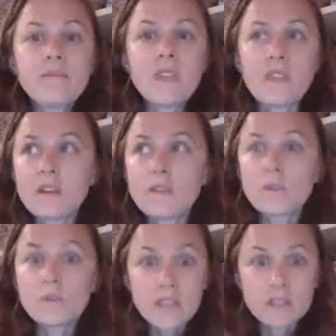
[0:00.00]
And then, of
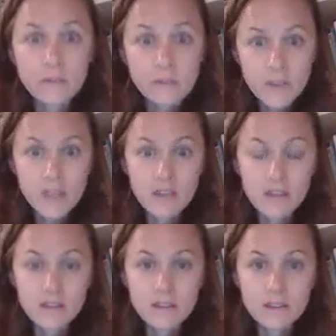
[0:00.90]
course, there's the
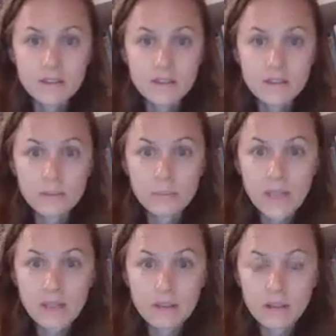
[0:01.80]
fear, the
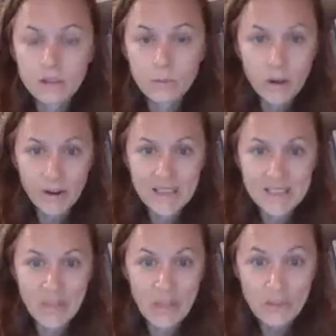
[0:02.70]
big
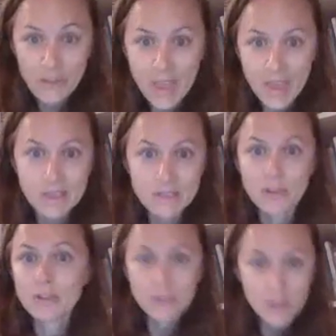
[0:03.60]
worries and the fears for
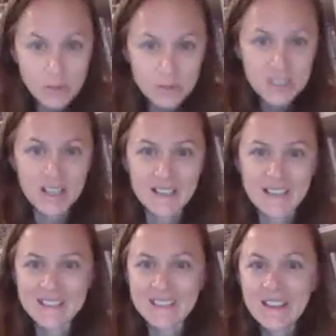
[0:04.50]
the future.
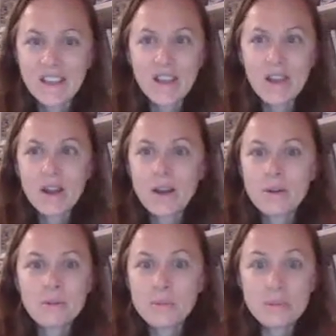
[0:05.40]
Like,
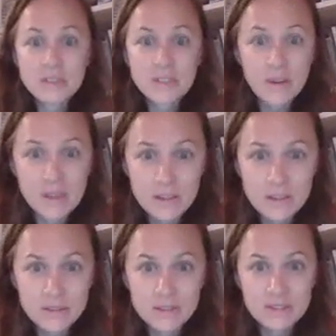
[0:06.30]
what's going
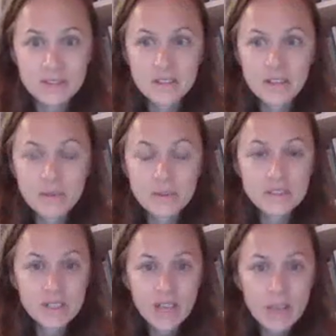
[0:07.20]
on? Like, what's
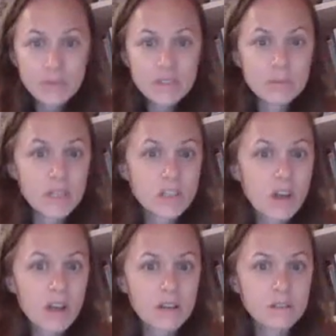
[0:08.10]
going to happen to my
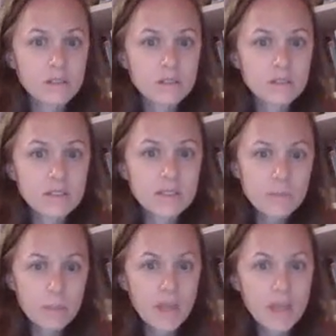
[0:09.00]
child? This is
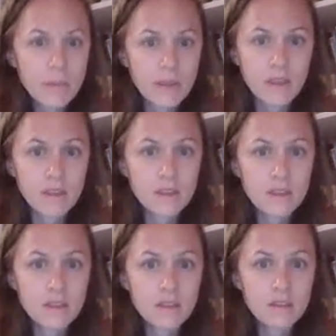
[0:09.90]
my baby.
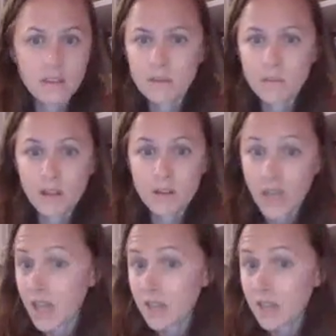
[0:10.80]
Are they going to be okay?